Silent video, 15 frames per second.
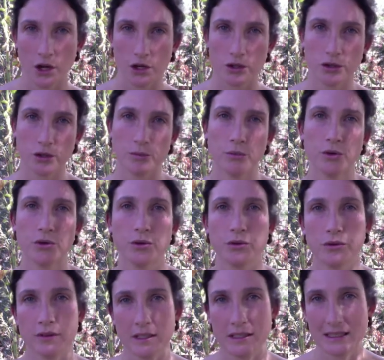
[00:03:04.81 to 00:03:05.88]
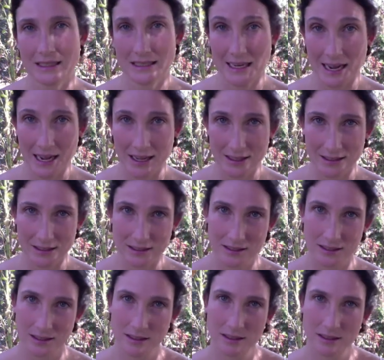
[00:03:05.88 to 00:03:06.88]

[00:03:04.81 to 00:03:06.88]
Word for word: to move and to dance,